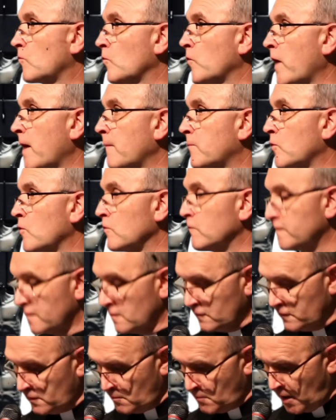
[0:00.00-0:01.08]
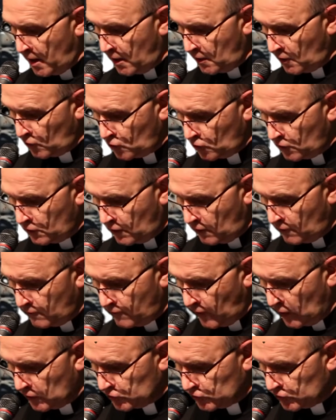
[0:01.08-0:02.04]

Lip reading: Robbie's body, battered by